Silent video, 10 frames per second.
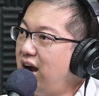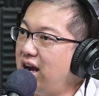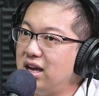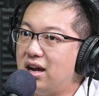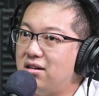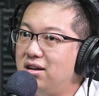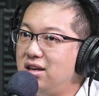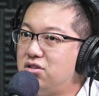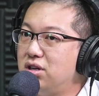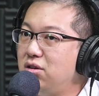Yeah,
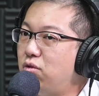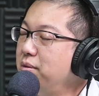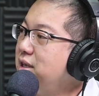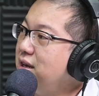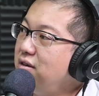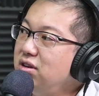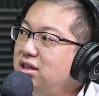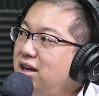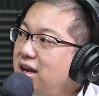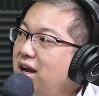literally wiped out
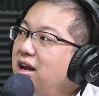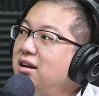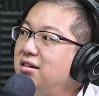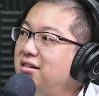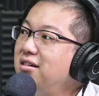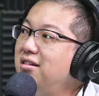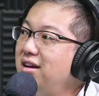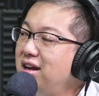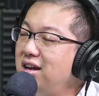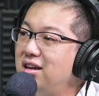everything I had.
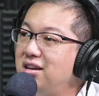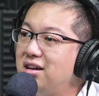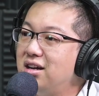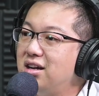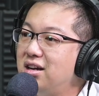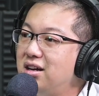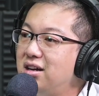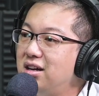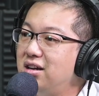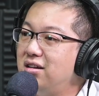And
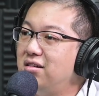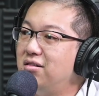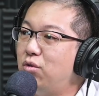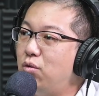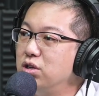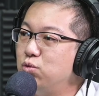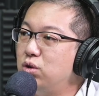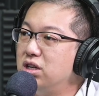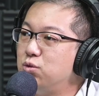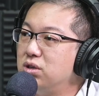what was
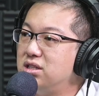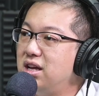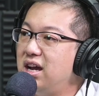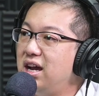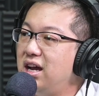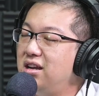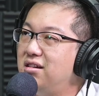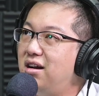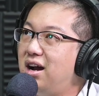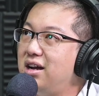worse was that
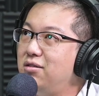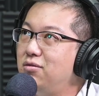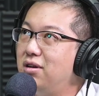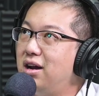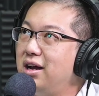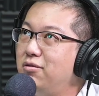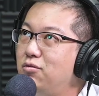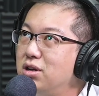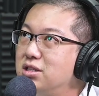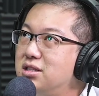I
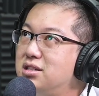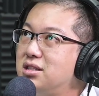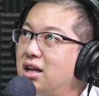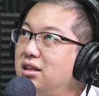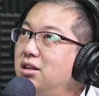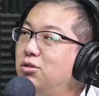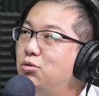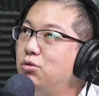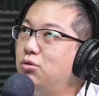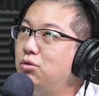was starting
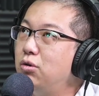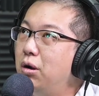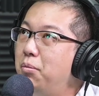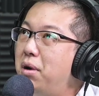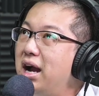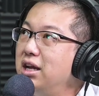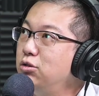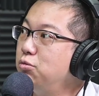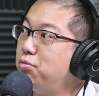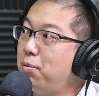to buy
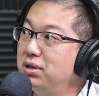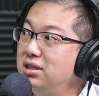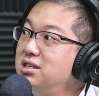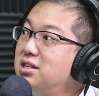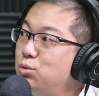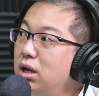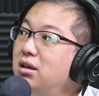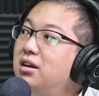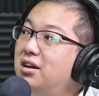into properties as well.